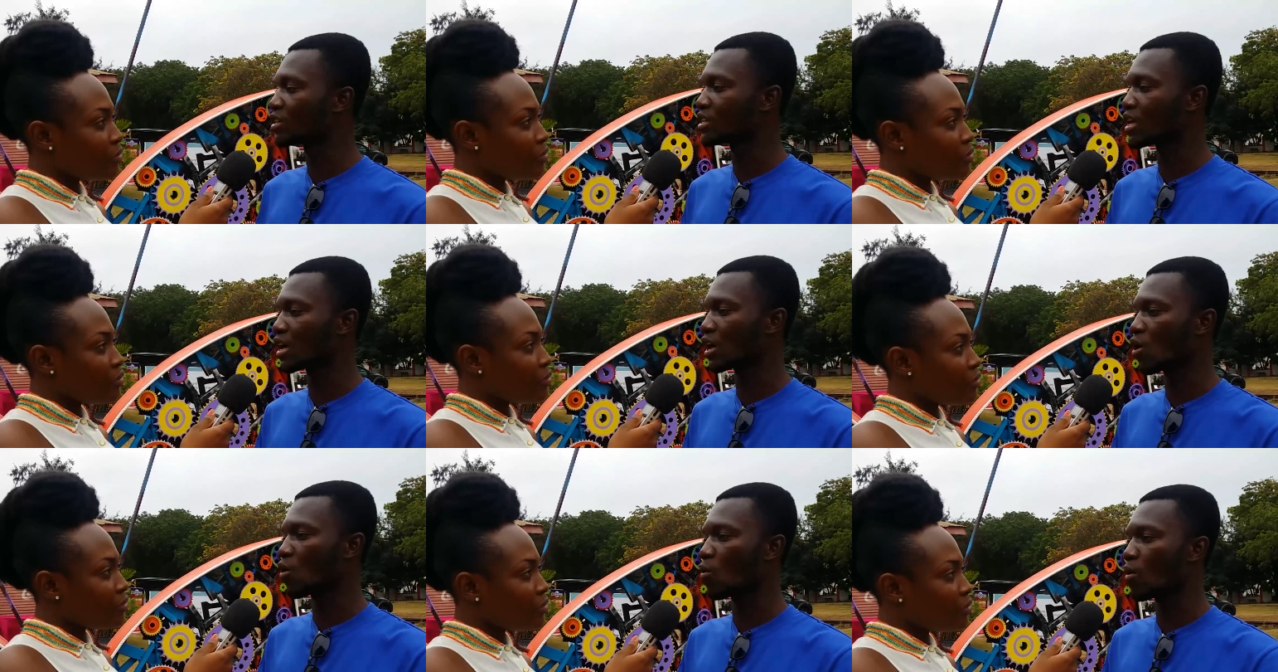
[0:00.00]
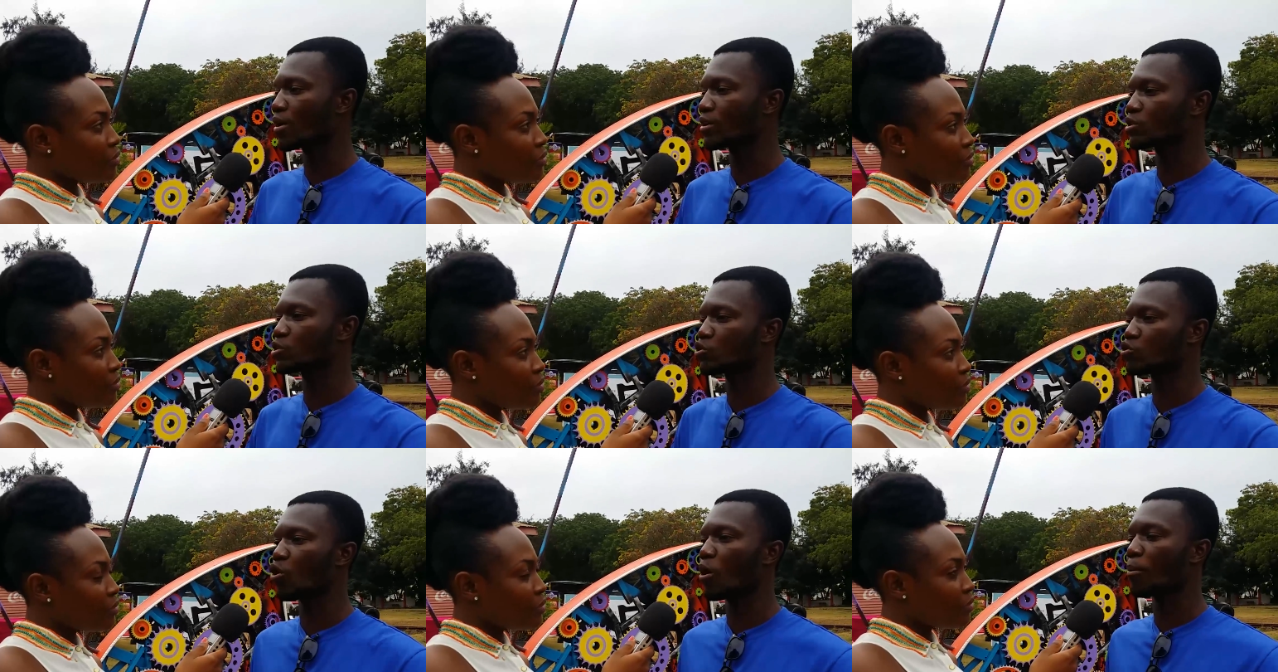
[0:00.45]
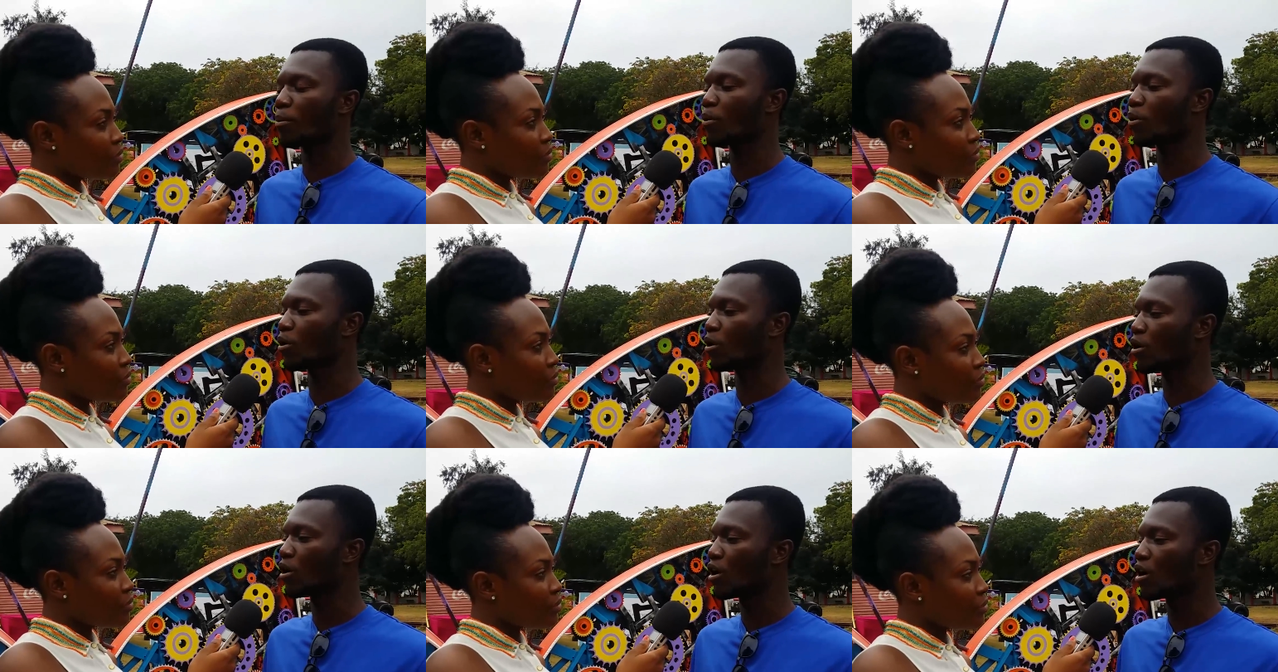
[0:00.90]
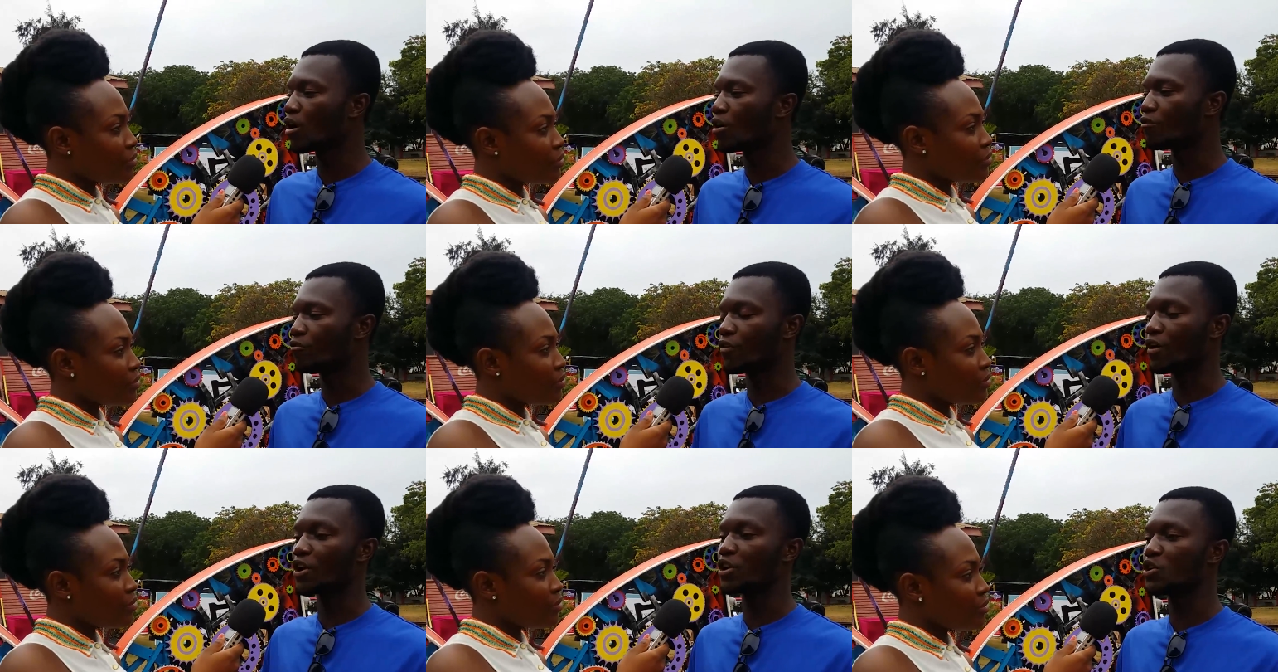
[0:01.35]
Speaker 1: to create like a one-stop
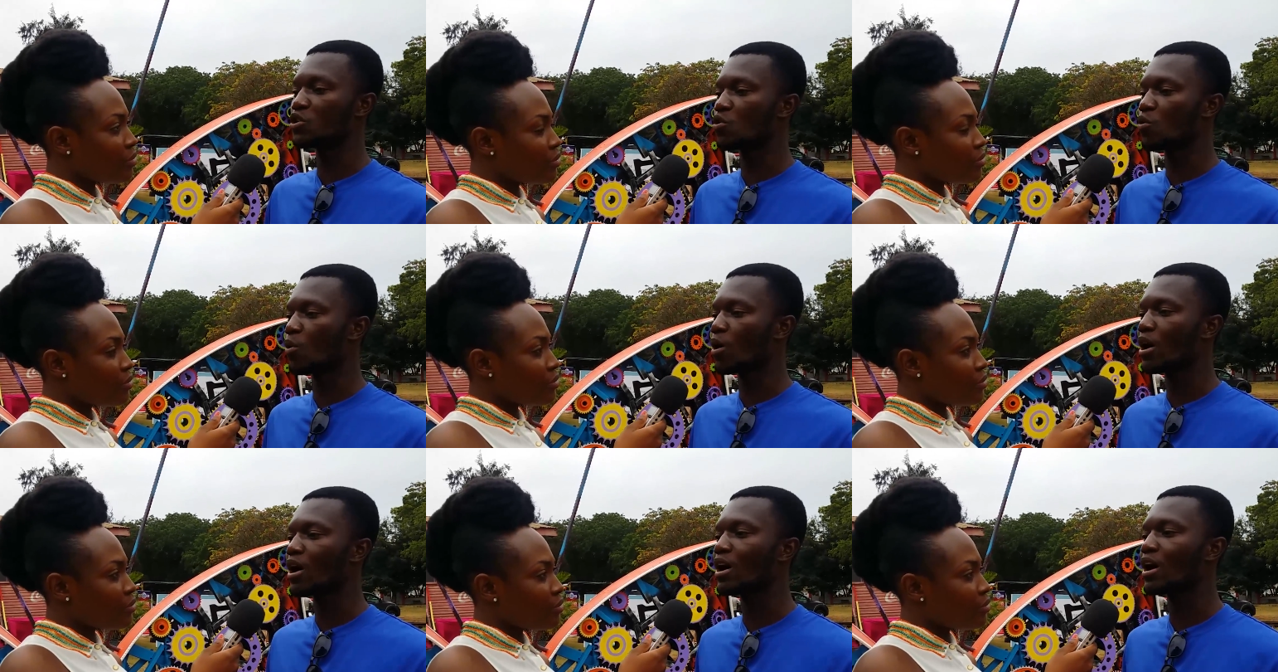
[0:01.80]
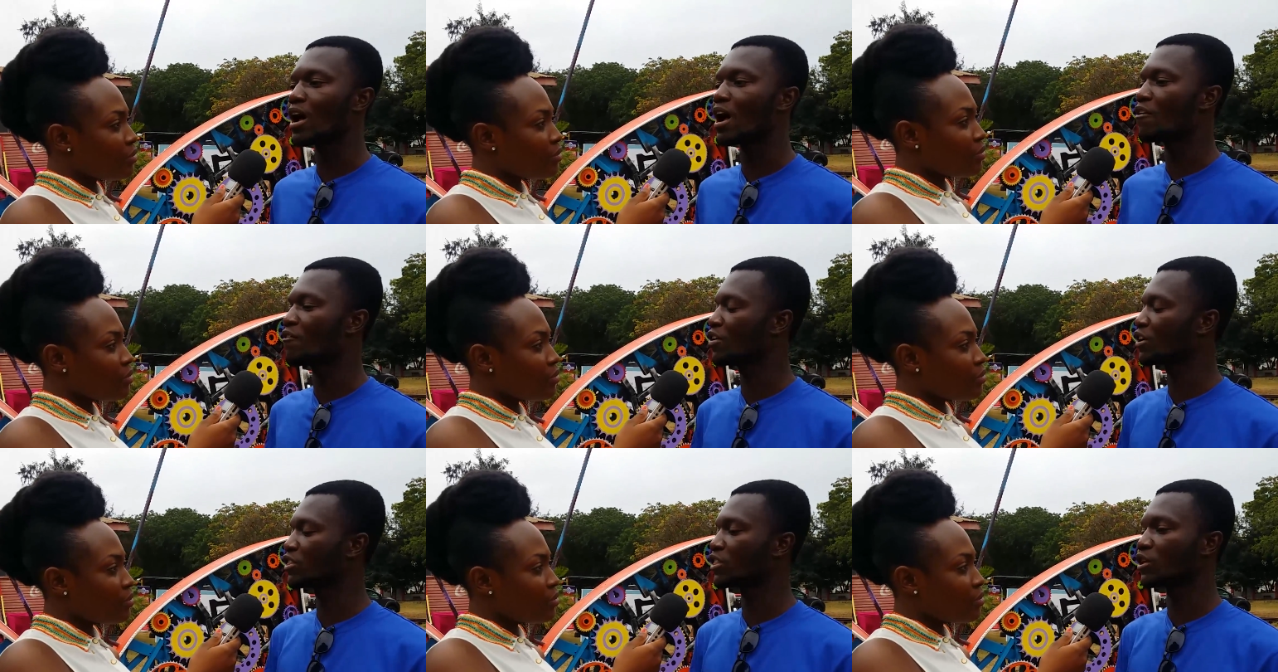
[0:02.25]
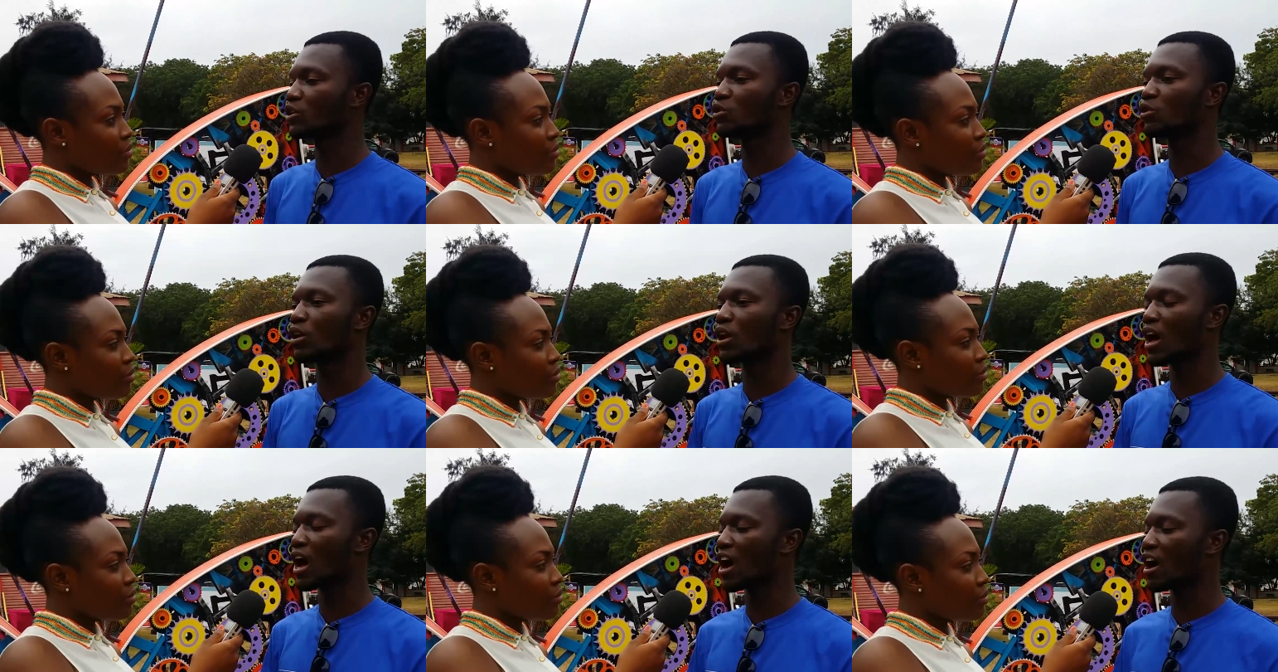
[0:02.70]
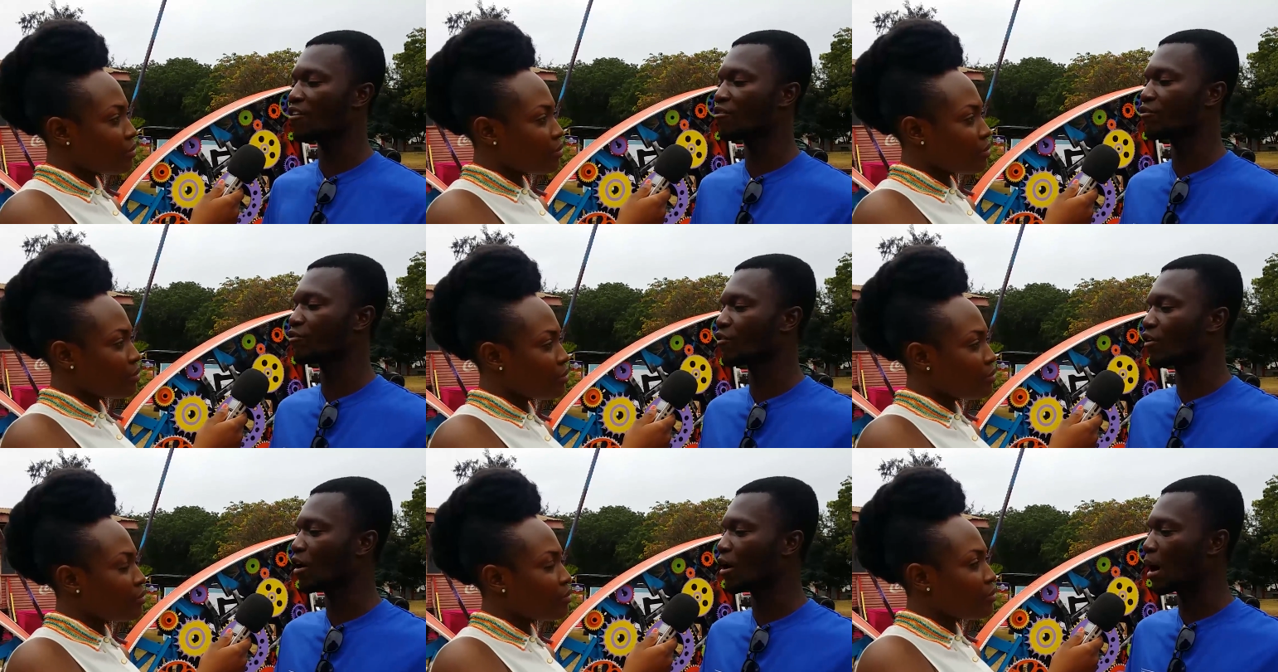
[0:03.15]
venue where everything you
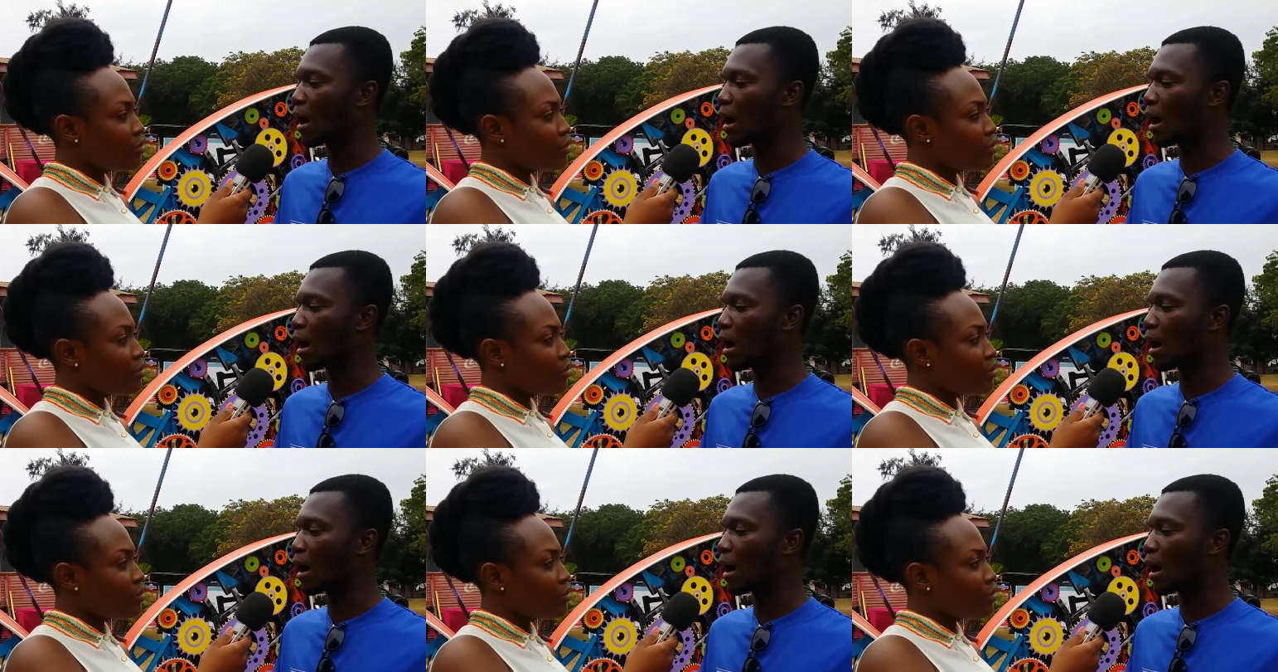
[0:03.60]
love